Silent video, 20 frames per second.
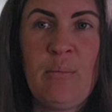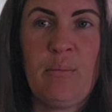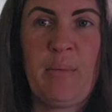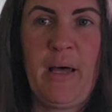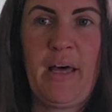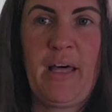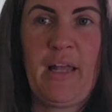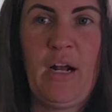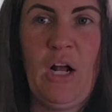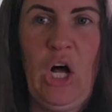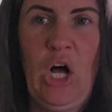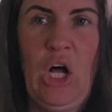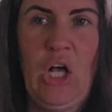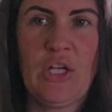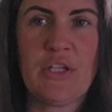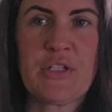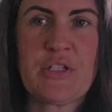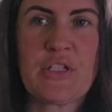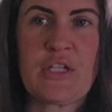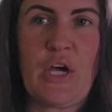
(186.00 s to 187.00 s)
but
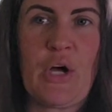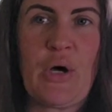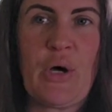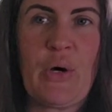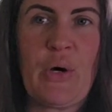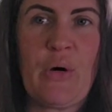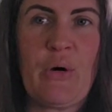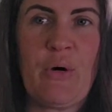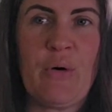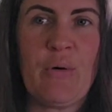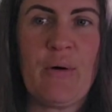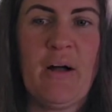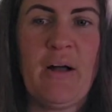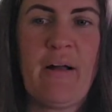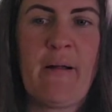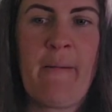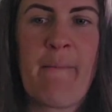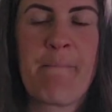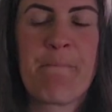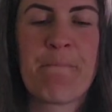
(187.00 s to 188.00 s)
also
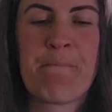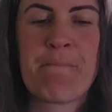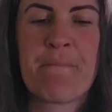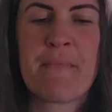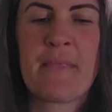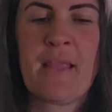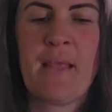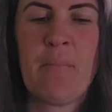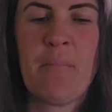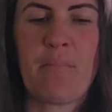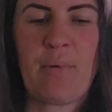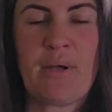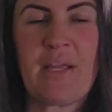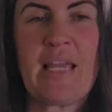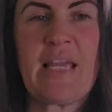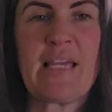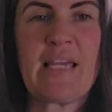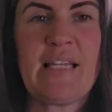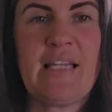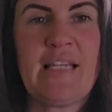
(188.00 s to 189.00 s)

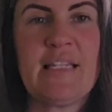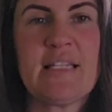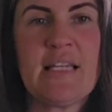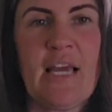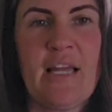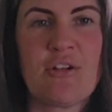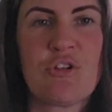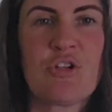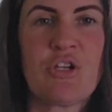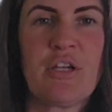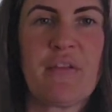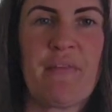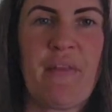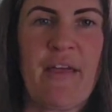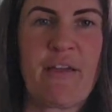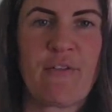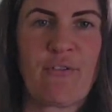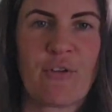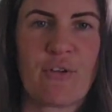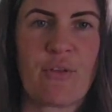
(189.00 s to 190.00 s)
bringing in intention
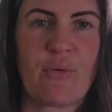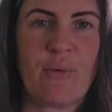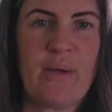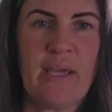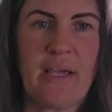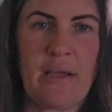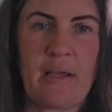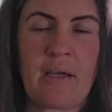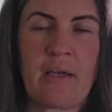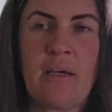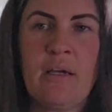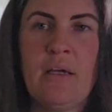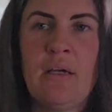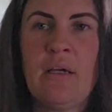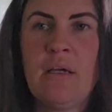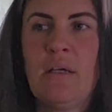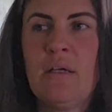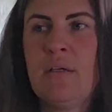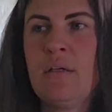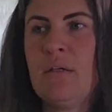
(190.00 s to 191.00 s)
like for the week.
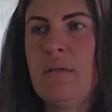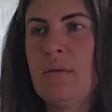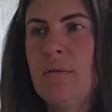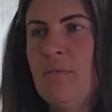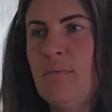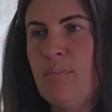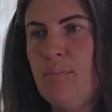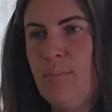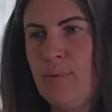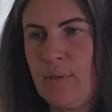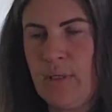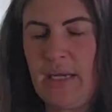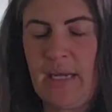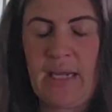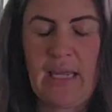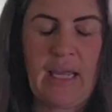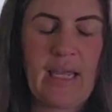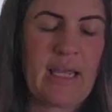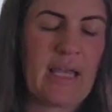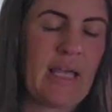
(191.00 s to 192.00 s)

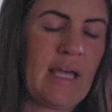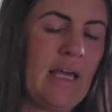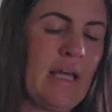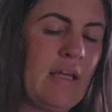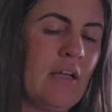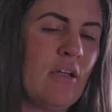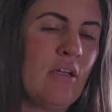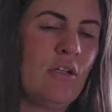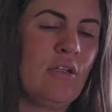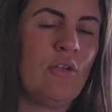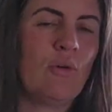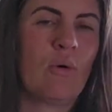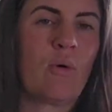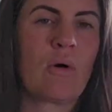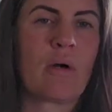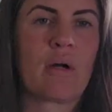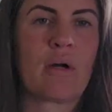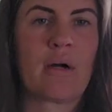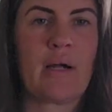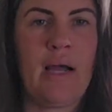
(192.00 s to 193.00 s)
Bringing in
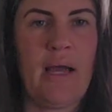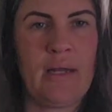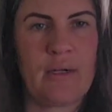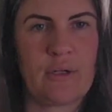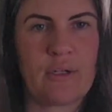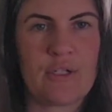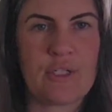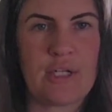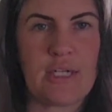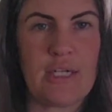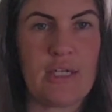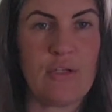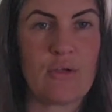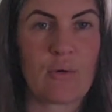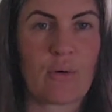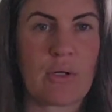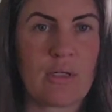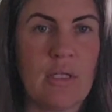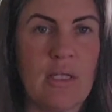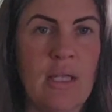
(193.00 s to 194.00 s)
your energy,
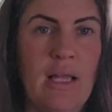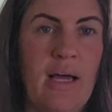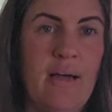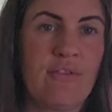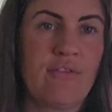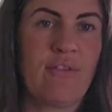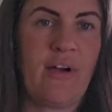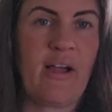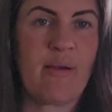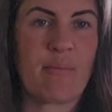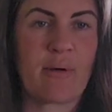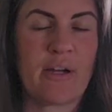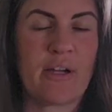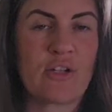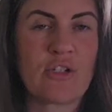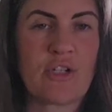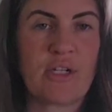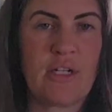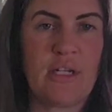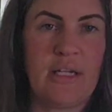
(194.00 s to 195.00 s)
your love
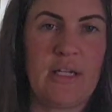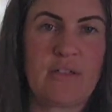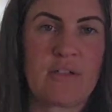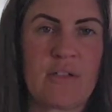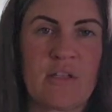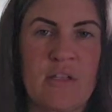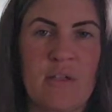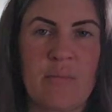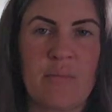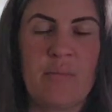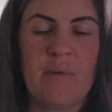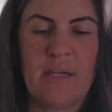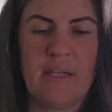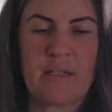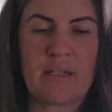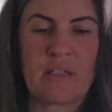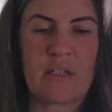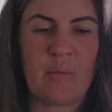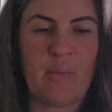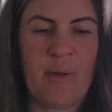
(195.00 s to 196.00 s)
vibration into
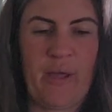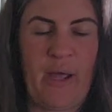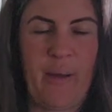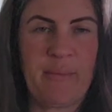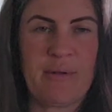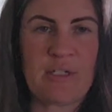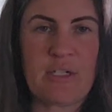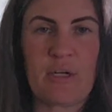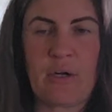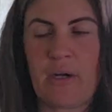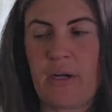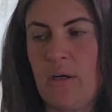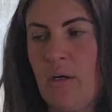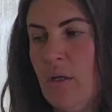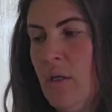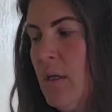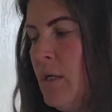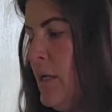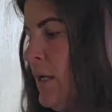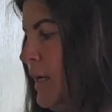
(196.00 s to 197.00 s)
the plant
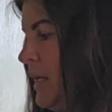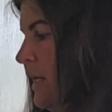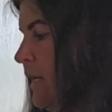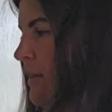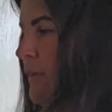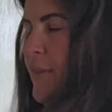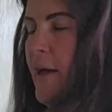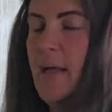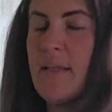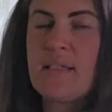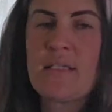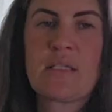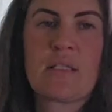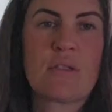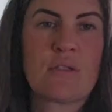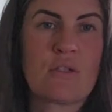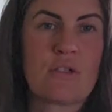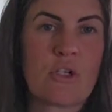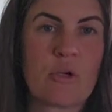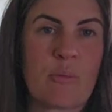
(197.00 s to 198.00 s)
material,
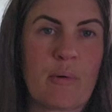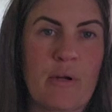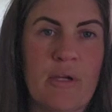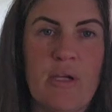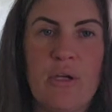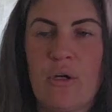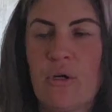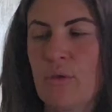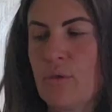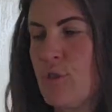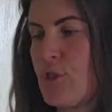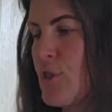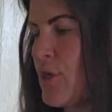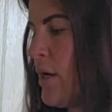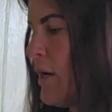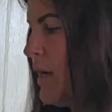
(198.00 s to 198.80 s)
that's super huge.